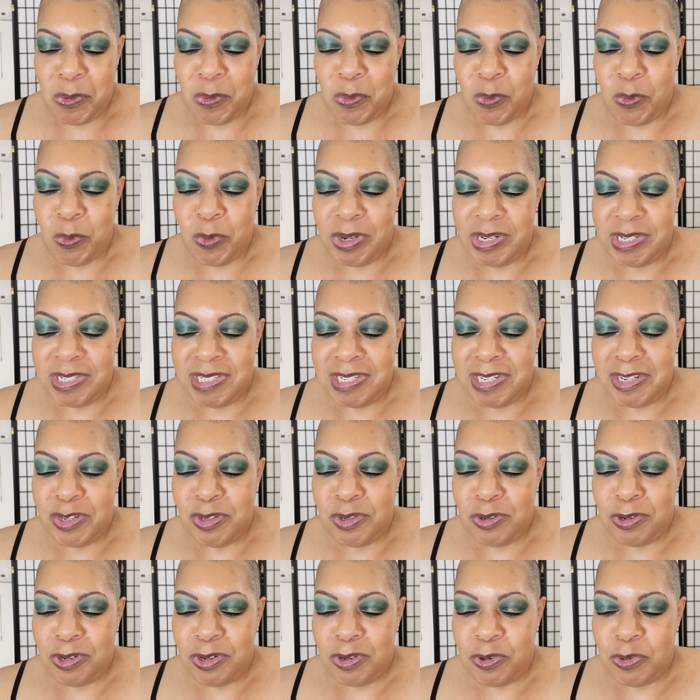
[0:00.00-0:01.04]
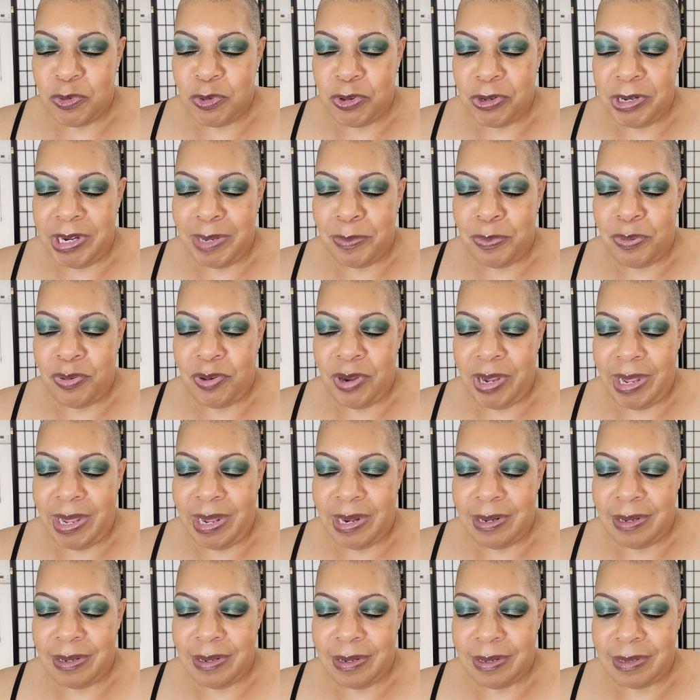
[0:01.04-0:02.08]
What's a look or a
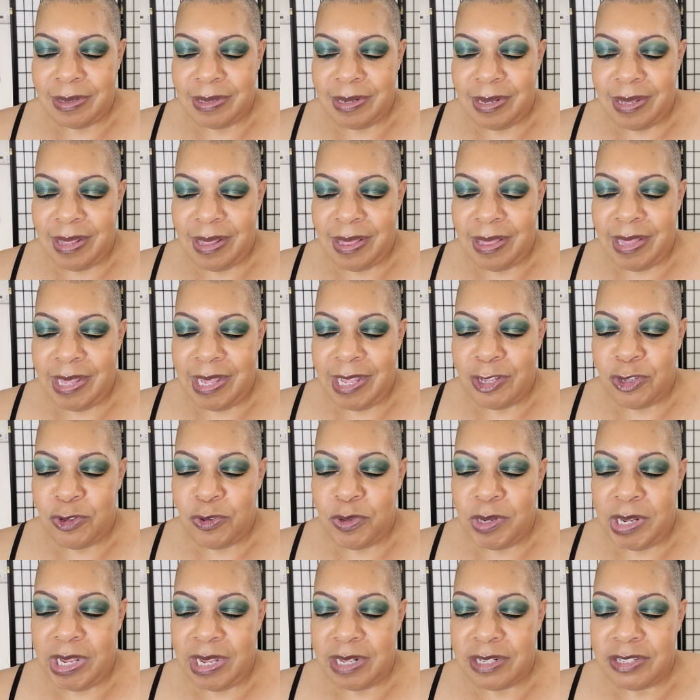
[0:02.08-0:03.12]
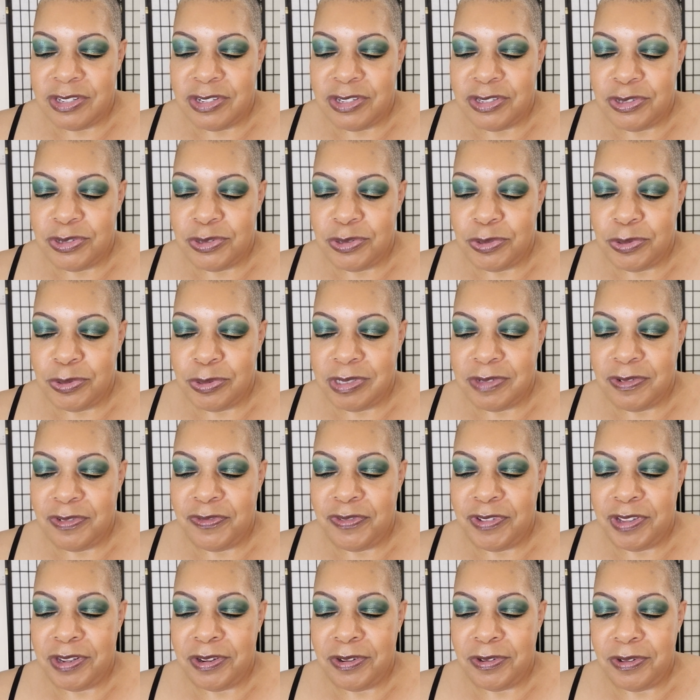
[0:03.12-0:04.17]
product that you like to do to
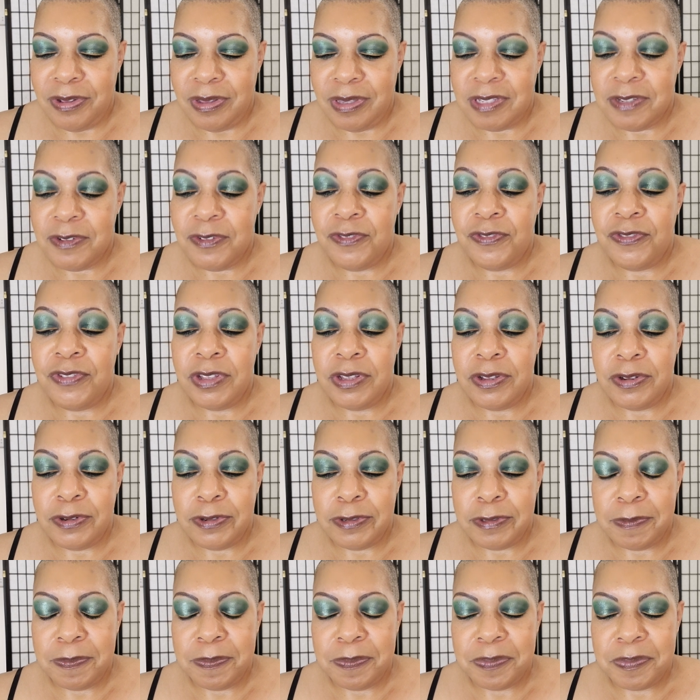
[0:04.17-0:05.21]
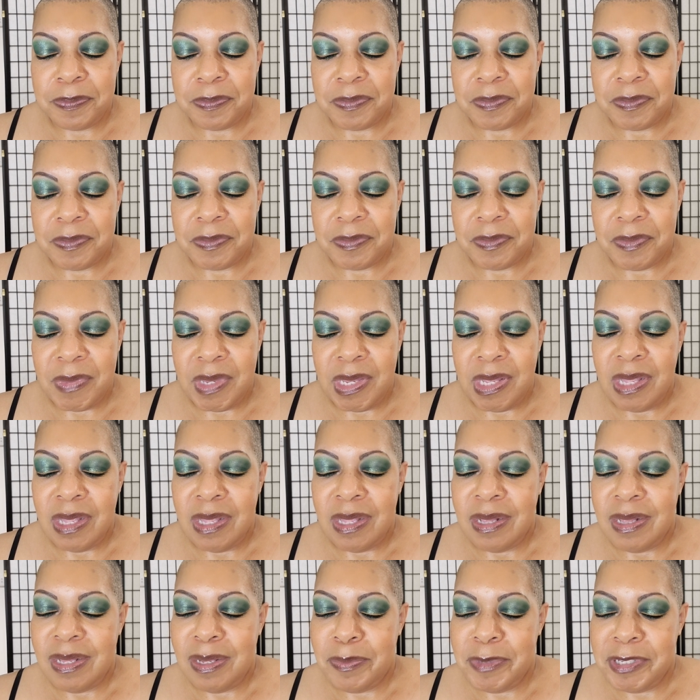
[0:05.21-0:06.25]
feel to fill
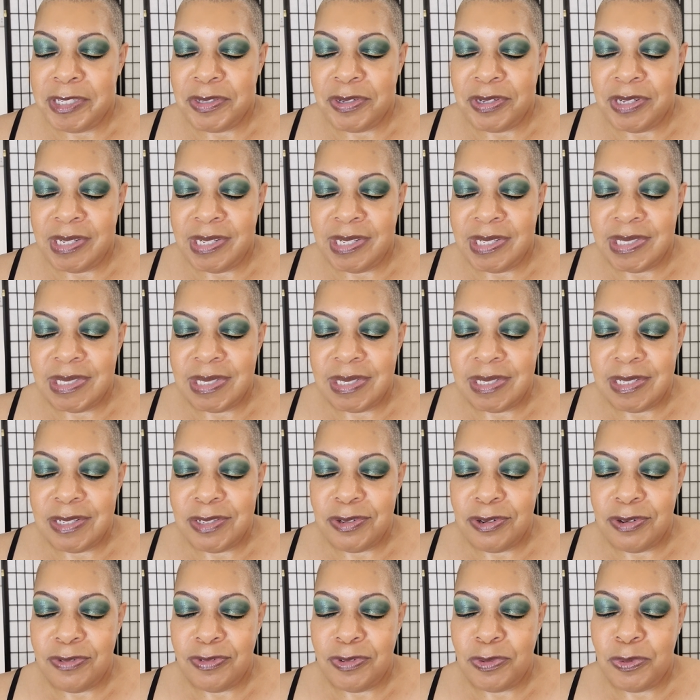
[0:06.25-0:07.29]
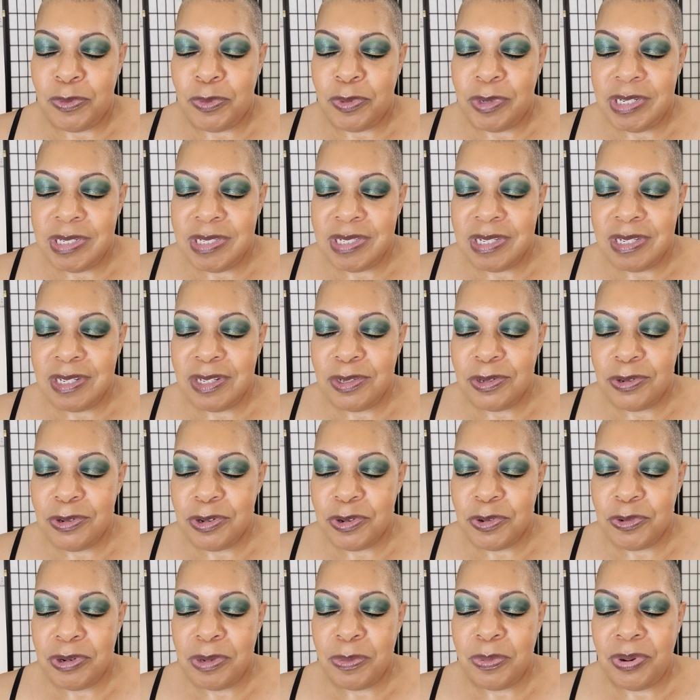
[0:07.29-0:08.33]
let me start that sentence over. What's a
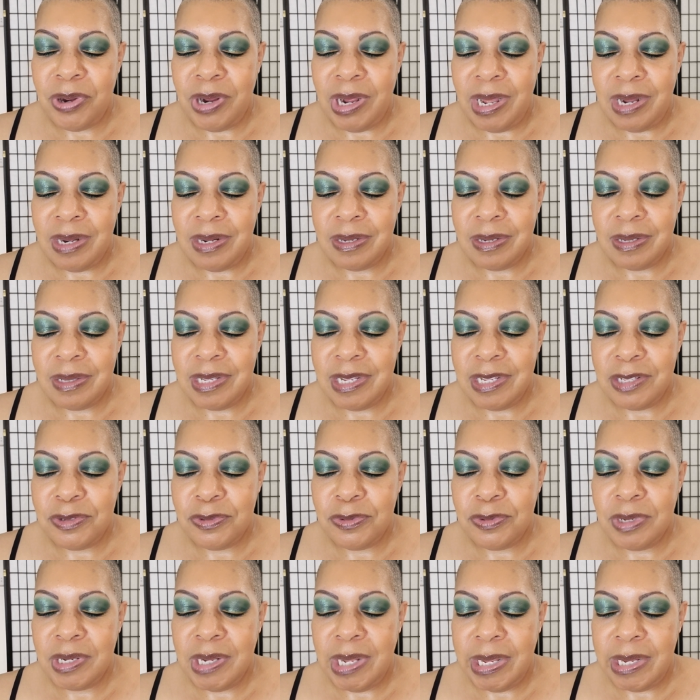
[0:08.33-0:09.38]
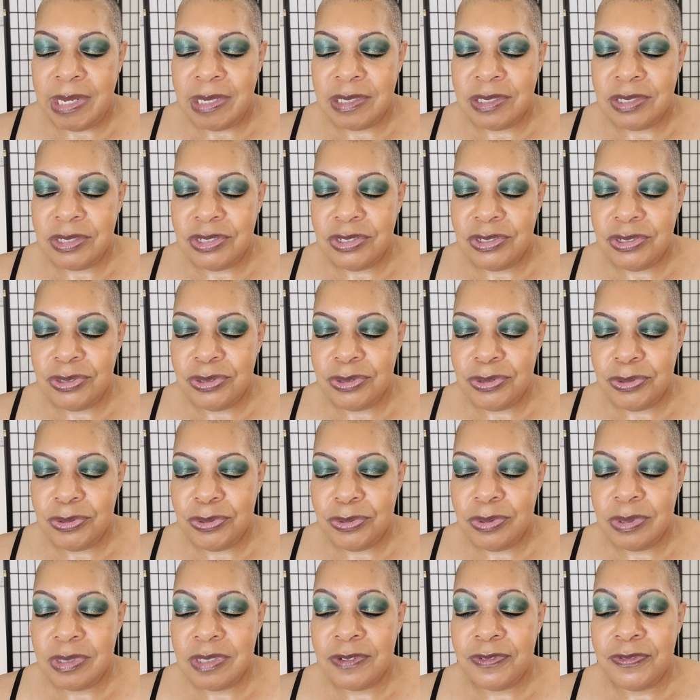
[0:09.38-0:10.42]
look or product that you like to
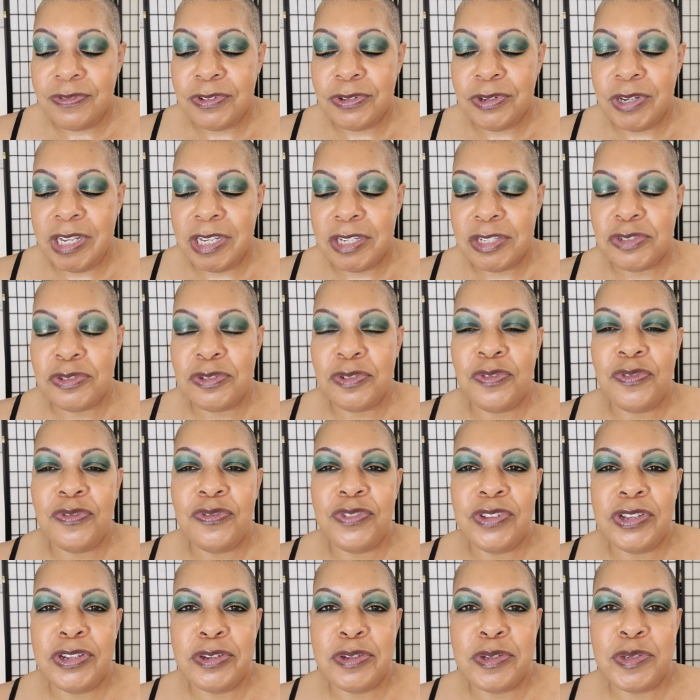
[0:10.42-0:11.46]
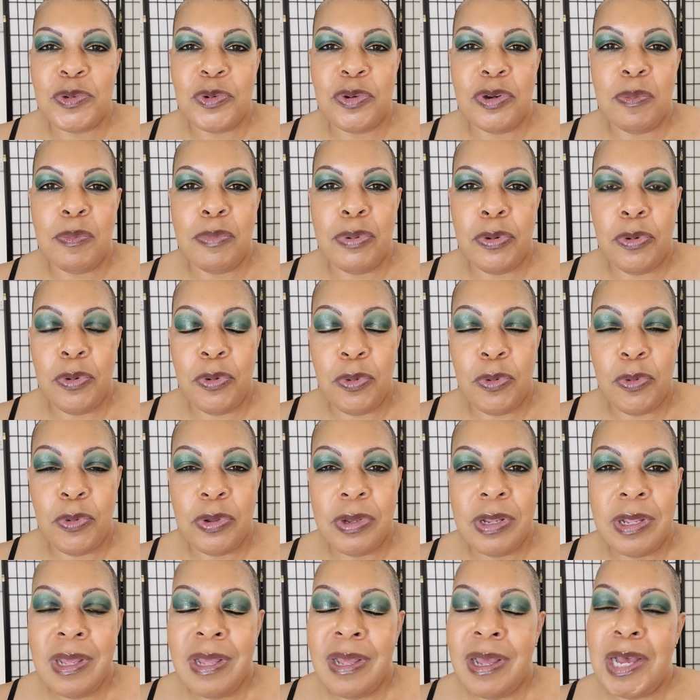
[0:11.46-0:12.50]
do to feel extra fierce or
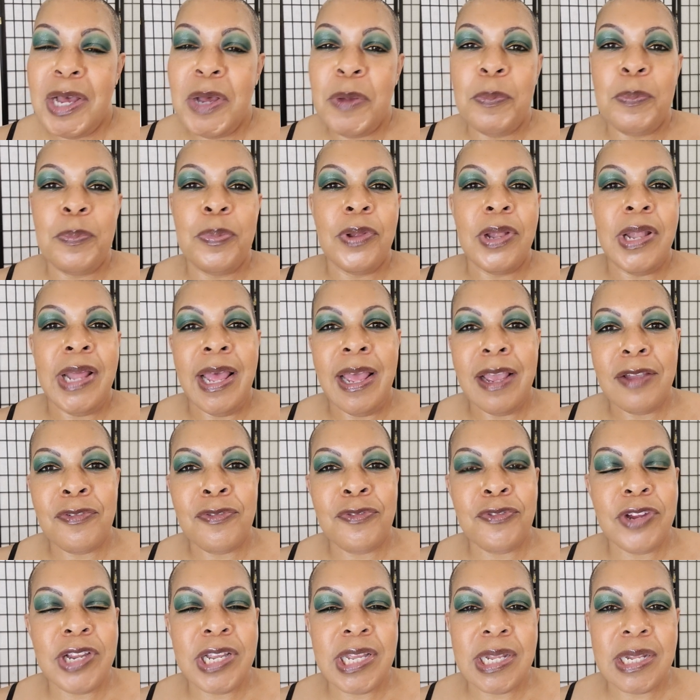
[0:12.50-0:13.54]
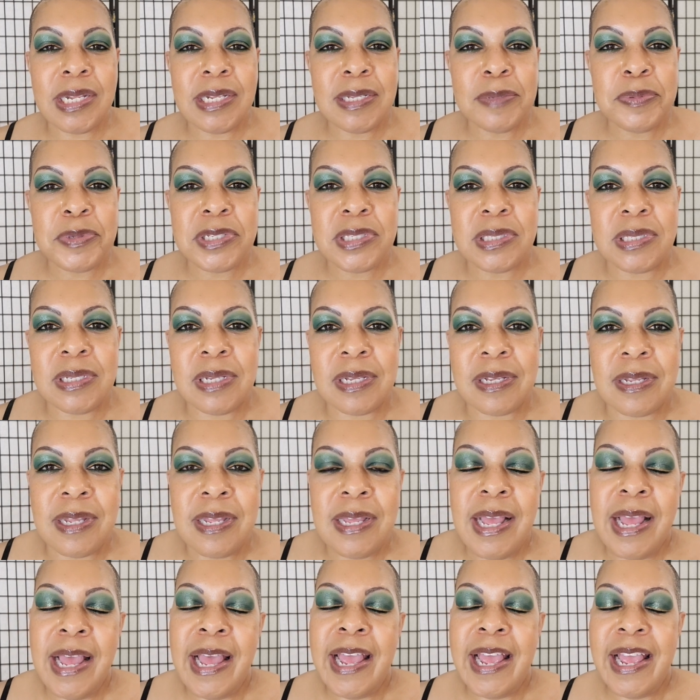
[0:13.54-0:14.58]
bold? A black friggin' lipstick.
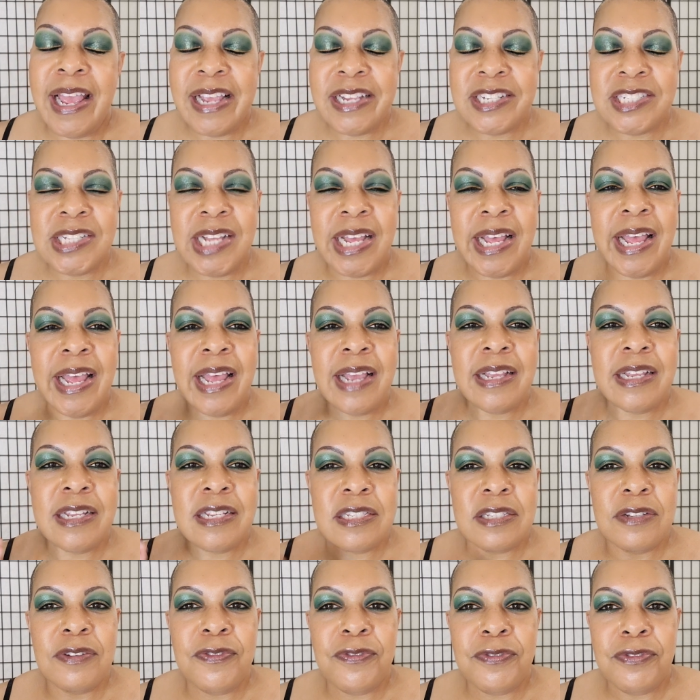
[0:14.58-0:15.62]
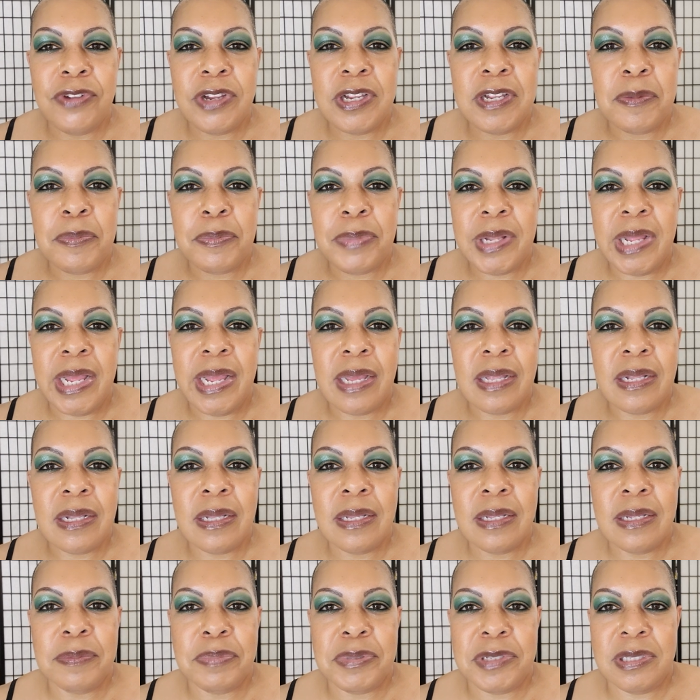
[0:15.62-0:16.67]
Hashtag it's a friggin' black
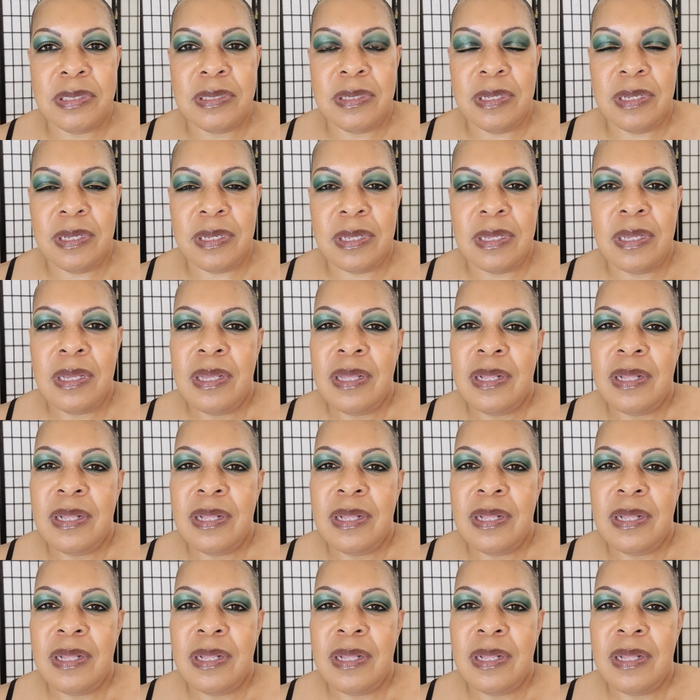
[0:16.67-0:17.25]
lipstick.